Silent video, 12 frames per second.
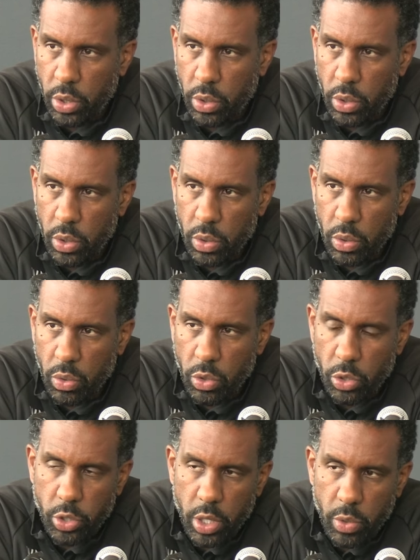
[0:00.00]

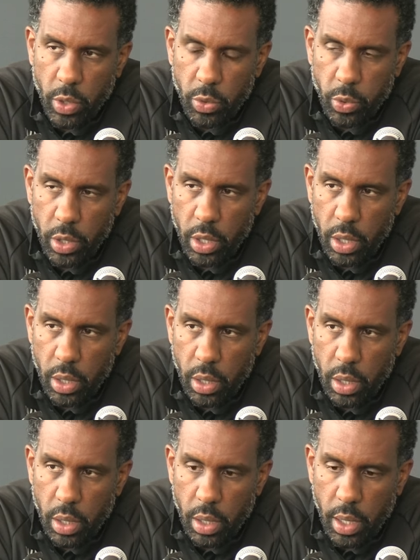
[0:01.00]
Usually, what we